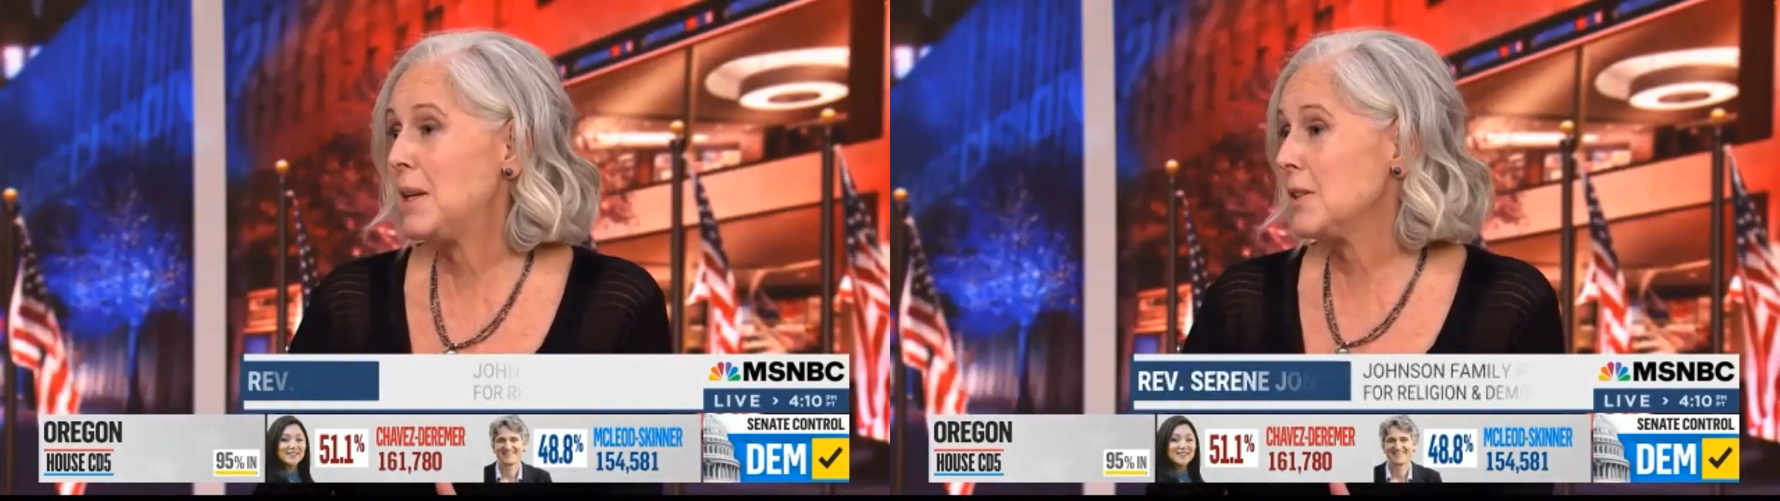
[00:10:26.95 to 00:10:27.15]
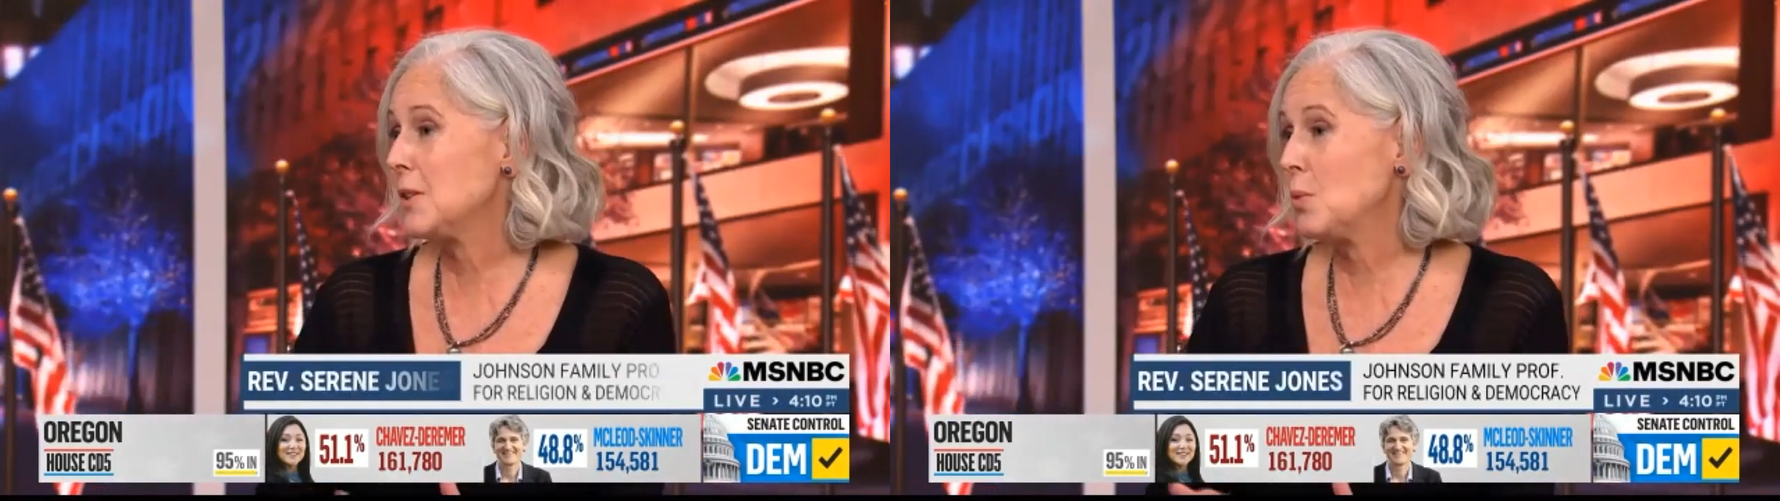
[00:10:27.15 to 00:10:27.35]

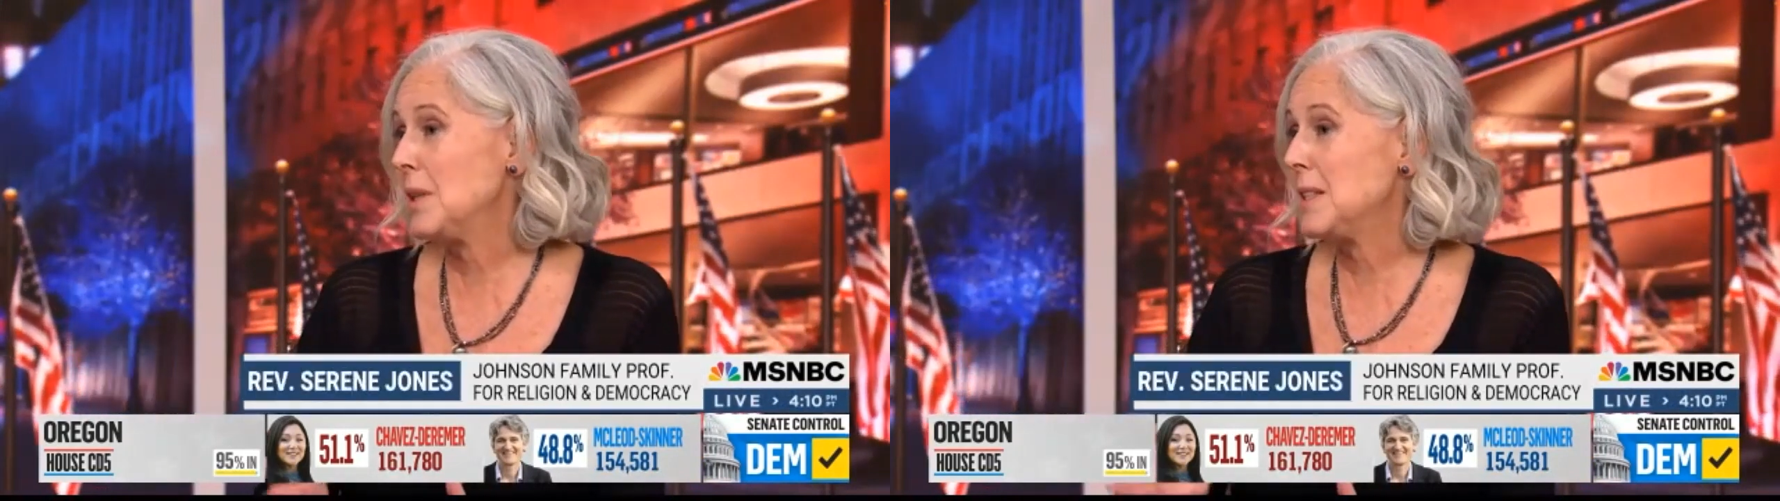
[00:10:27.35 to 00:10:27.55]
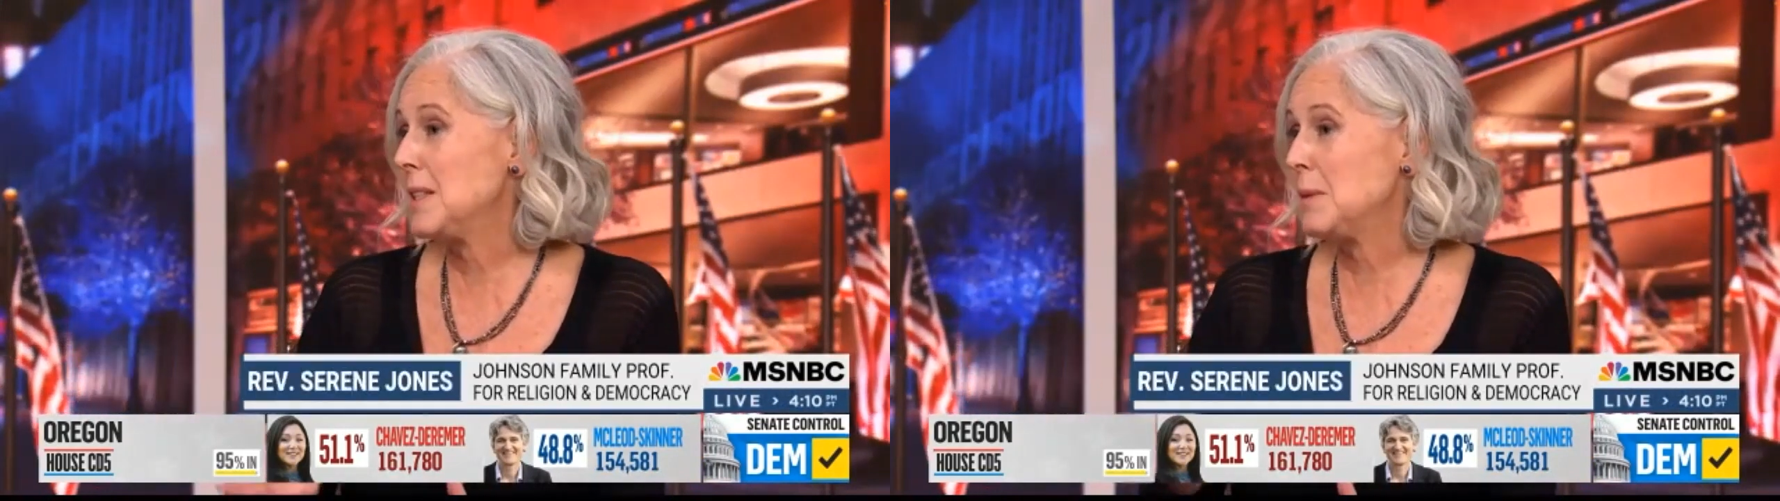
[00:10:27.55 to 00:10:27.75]
because
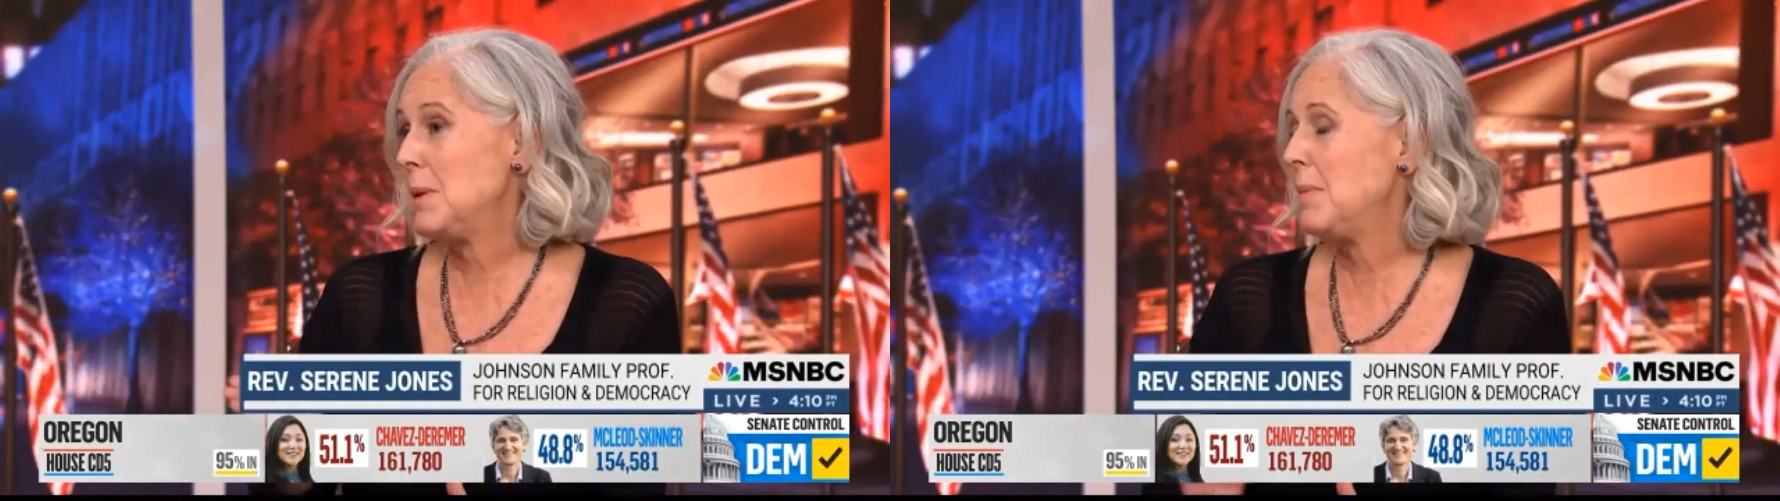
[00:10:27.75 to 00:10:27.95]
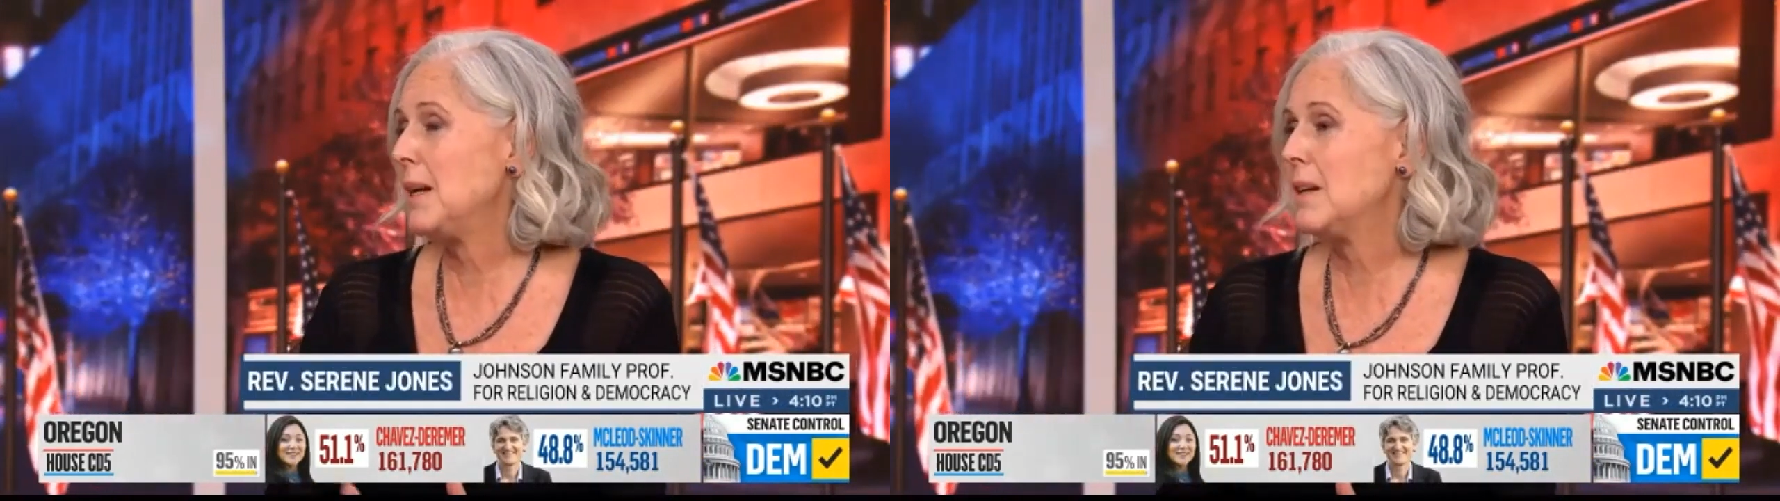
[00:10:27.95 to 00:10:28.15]
what has been made